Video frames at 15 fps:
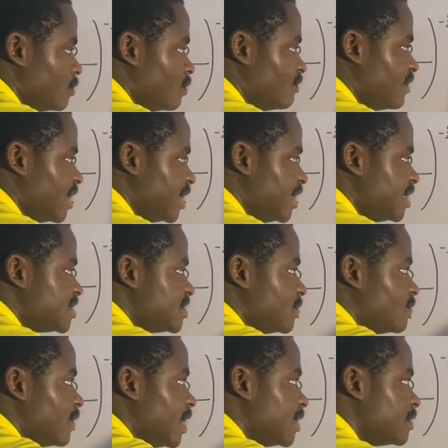over
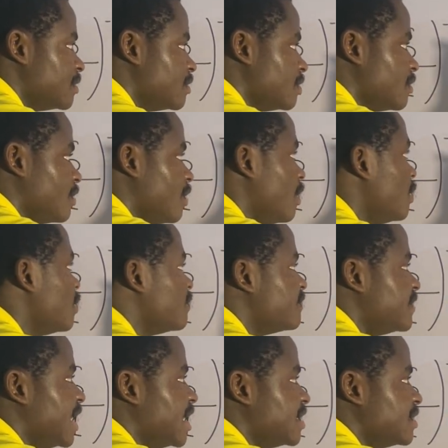81, all of
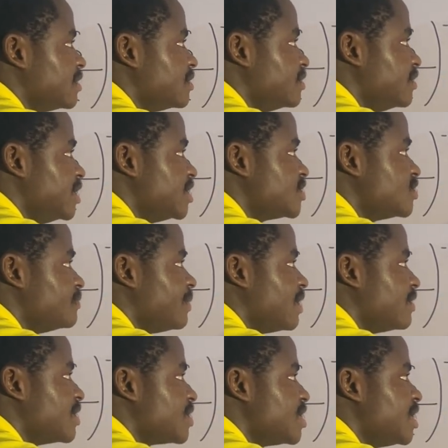that raised to
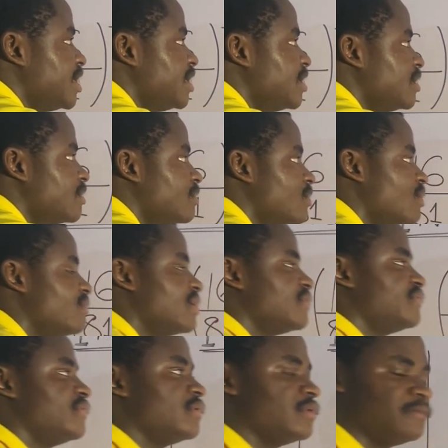power 3 over
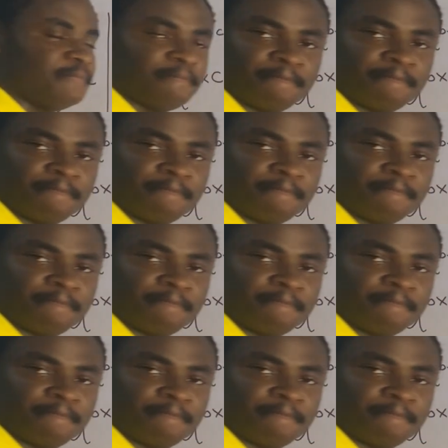4.